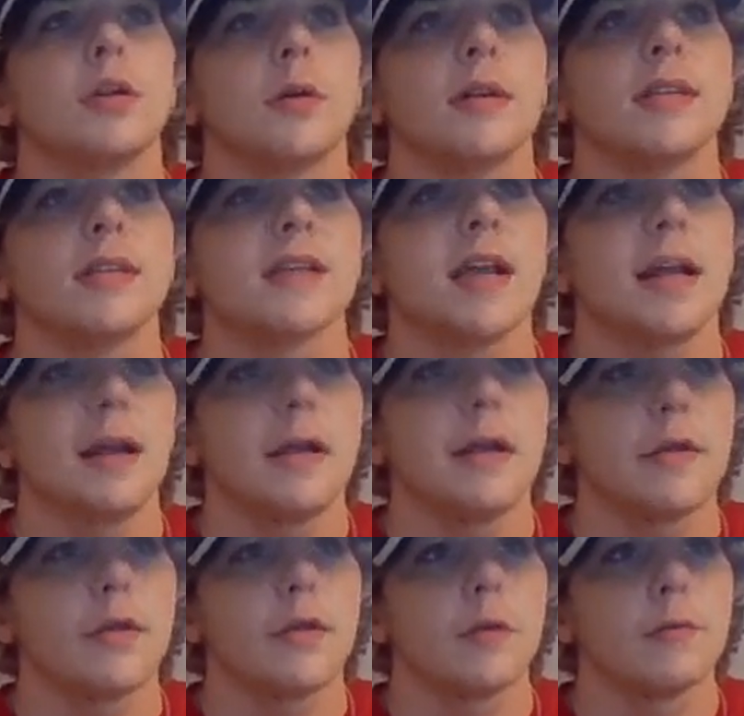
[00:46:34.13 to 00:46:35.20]
Louis
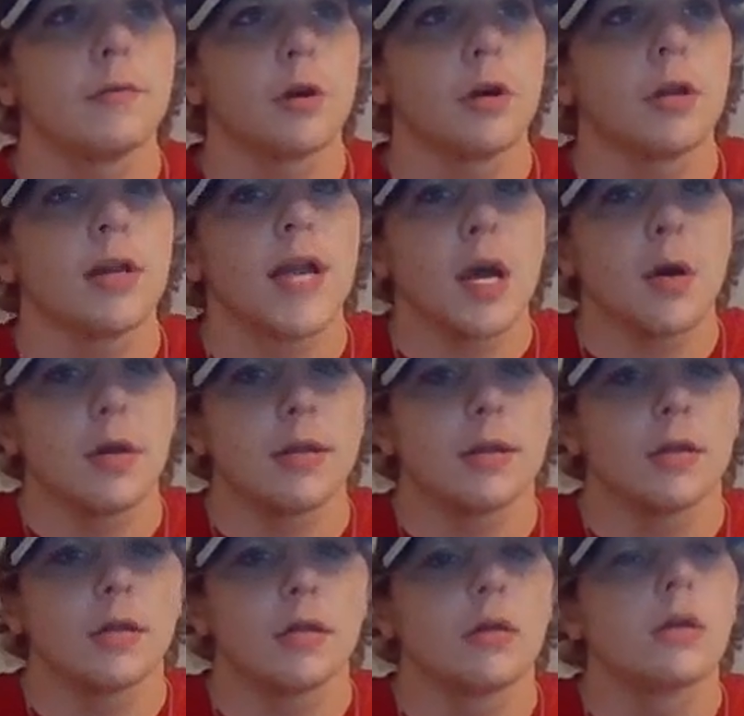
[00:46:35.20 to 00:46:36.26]
88th overall. Now on